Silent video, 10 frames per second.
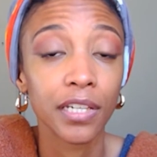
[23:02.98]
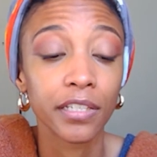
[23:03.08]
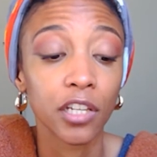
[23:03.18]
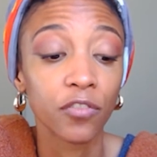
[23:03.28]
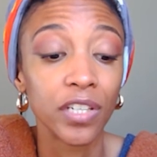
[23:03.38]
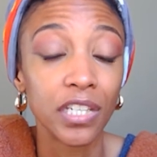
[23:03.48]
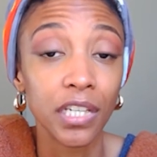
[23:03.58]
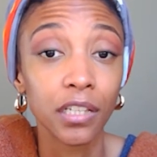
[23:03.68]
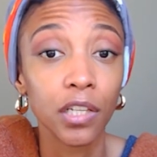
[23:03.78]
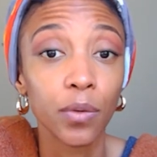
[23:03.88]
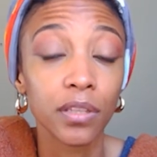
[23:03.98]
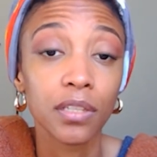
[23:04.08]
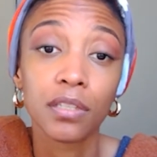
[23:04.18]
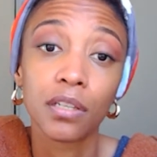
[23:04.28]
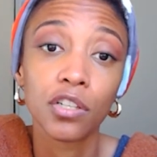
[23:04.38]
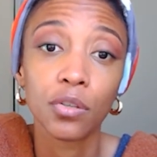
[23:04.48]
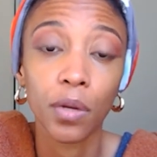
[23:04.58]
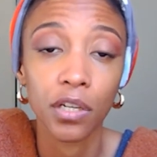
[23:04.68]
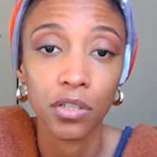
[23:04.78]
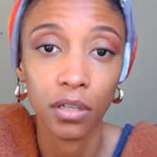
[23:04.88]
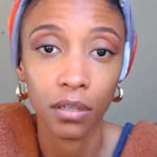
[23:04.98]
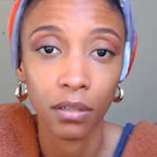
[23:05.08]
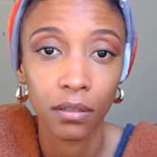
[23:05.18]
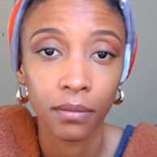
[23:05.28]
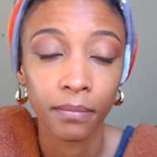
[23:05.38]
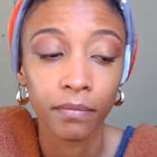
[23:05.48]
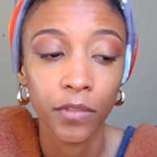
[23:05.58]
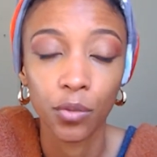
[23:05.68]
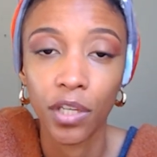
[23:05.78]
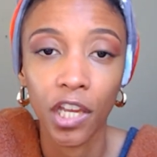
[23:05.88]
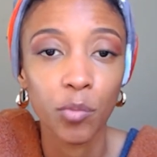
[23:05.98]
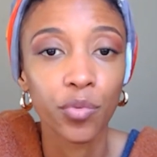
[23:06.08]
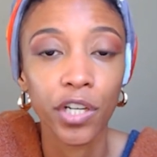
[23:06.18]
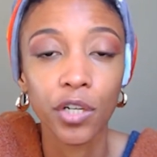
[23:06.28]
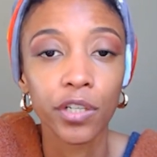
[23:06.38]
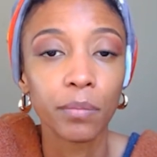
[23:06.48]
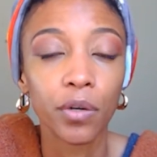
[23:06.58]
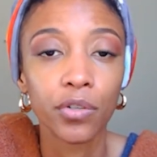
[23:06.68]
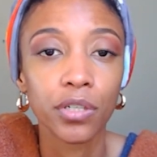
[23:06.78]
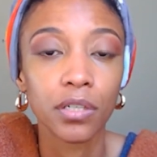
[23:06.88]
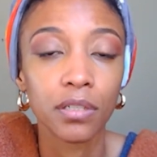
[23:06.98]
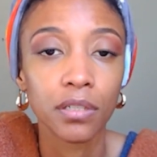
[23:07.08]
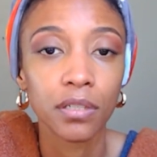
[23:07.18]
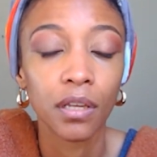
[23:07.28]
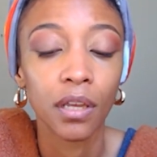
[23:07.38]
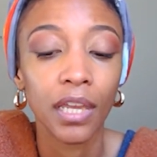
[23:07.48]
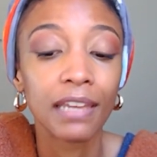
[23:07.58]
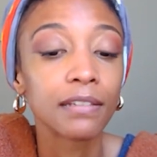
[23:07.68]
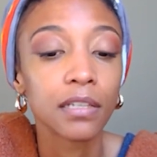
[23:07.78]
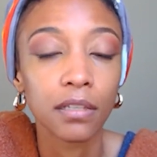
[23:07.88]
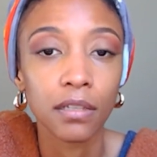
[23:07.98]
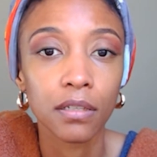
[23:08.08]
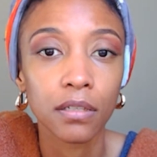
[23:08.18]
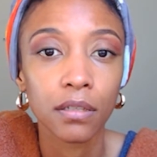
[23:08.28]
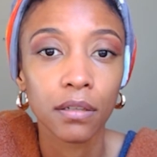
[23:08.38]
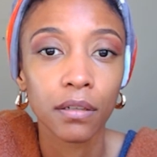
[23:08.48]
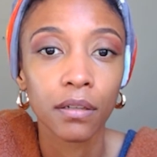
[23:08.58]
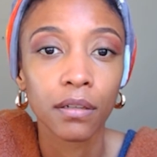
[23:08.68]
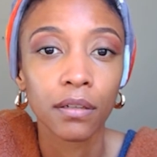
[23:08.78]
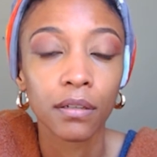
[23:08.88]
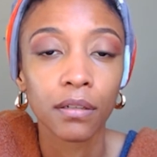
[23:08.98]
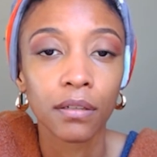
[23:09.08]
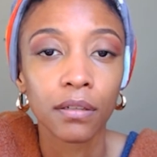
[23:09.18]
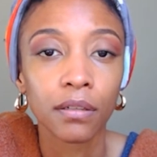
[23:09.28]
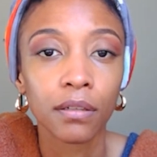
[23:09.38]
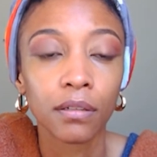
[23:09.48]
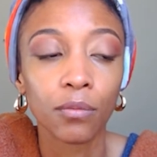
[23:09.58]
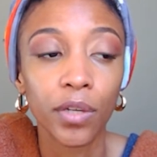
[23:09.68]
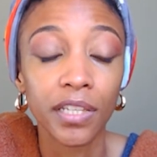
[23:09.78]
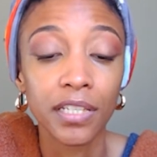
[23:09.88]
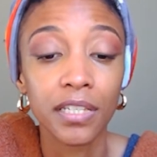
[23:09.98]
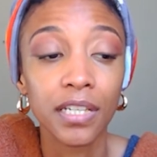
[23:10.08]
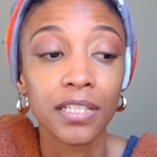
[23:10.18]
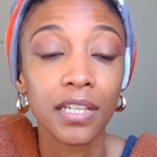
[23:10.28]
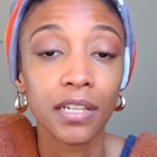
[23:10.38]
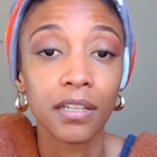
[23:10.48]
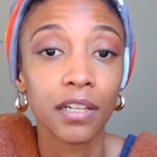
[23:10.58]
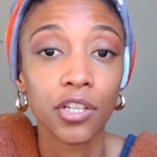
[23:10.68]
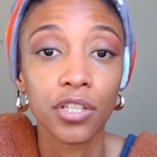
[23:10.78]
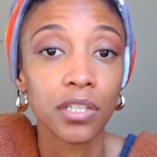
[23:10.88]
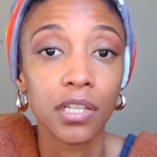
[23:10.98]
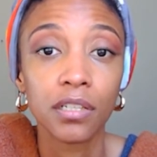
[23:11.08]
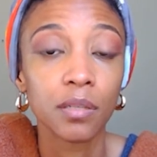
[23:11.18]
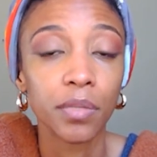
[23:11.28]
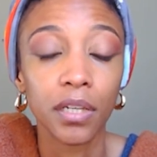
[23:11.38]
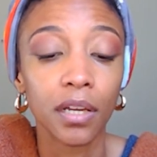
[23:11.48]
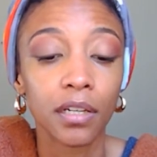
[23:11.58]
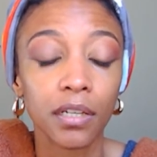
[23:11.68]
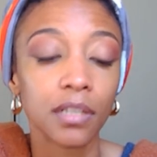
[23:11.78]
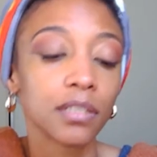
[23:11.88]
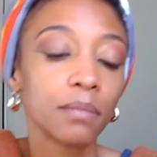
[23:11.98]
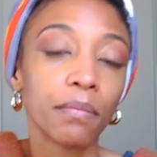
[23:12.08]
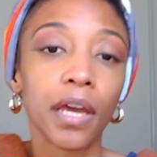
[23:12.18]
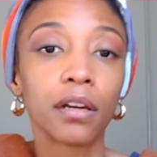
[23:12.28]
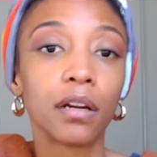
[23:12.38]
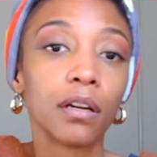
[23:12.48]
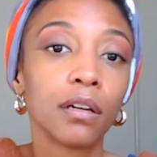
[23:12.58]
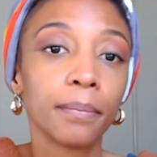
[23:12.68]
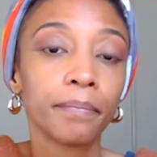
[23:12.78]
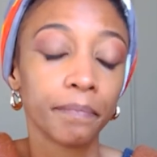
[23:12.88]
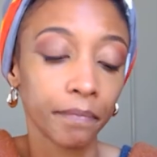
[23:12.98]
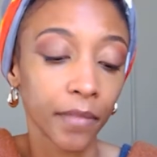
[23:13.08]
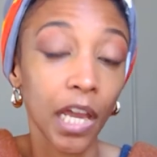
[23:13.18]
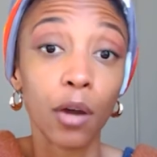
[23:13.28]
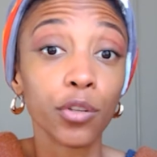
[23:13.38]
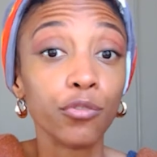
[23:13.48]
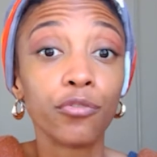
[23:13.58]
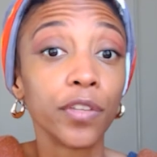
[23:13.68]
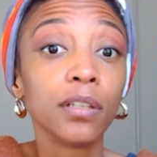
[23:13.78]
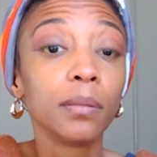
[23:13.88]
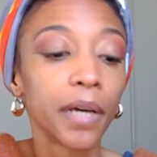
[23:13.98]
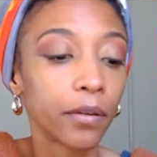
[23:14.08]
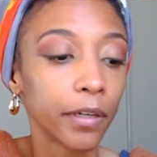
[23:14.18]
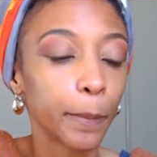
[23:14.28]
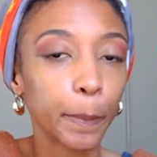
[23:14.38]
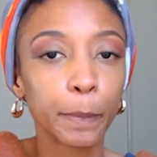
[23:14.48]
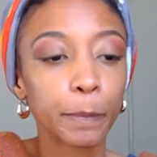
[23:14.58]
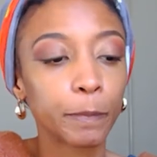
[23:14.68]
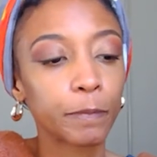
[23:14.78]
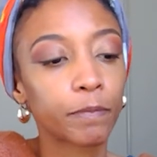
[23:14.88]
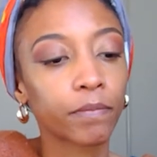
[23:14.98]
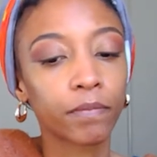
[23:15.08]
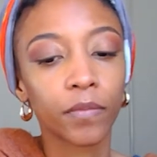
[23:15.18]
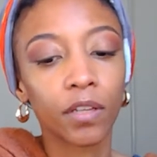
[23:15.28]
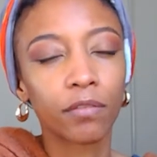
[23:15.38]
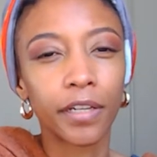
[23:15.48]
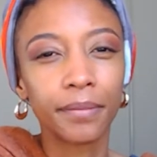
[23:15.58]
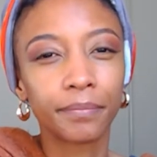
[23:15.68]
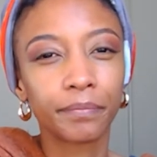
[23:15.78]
self in dealing with this situation. You can't bring your emotions into this. When this needs to get done, it just needs to be done. It doesn't matter how you feel about it, right?